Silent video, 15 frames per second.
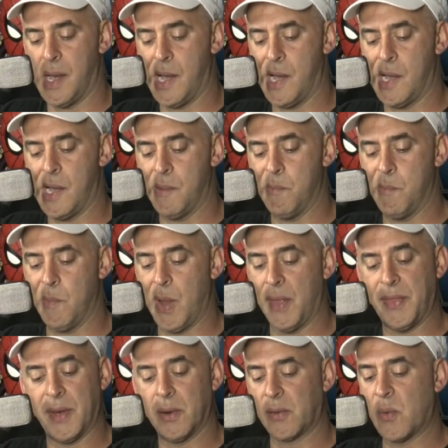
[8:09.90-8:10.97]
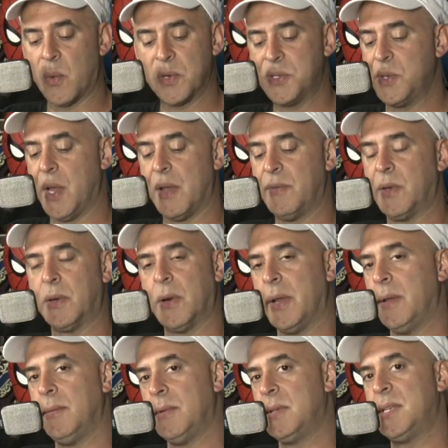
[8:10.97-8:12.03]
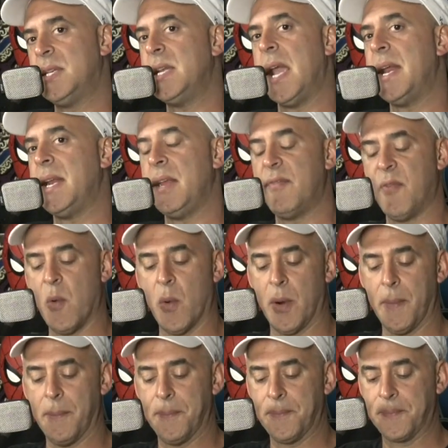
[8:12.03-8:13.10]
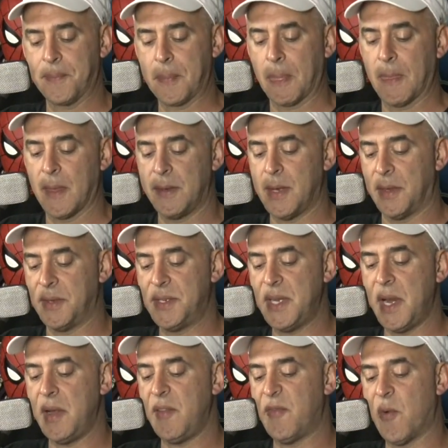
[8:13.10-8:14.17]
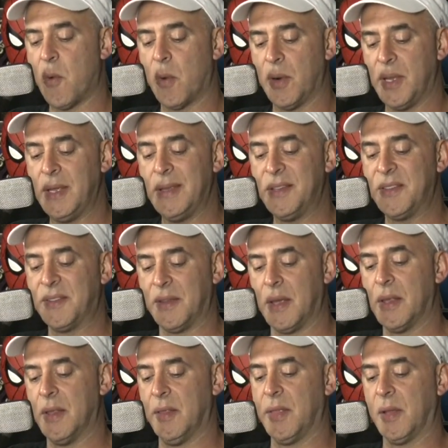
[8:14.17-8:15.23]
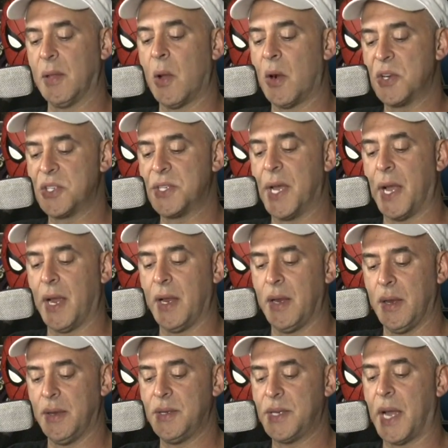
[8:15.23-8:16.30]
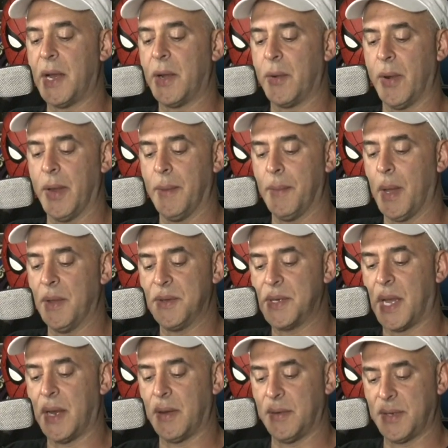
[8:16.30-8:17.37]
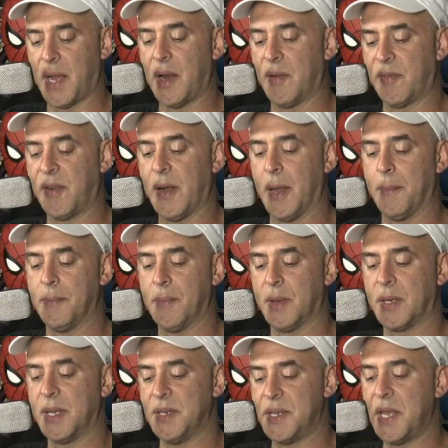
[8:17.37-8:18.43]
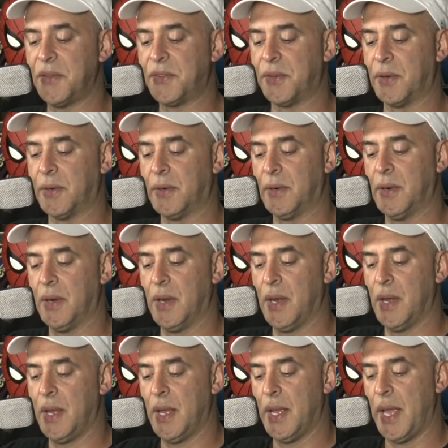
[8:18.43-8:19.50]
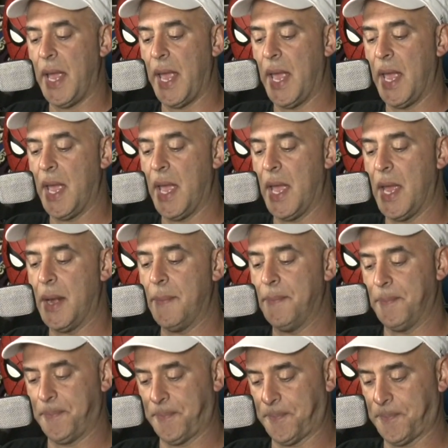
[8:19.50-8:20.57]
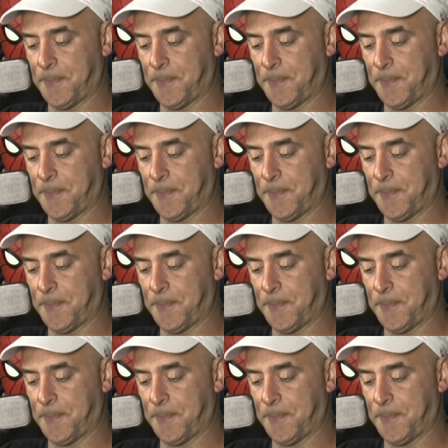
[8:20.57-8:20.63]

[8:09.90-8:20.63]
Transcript: And then, of course, you have your D84. Now, the D84 is the large diaphragm condenser, and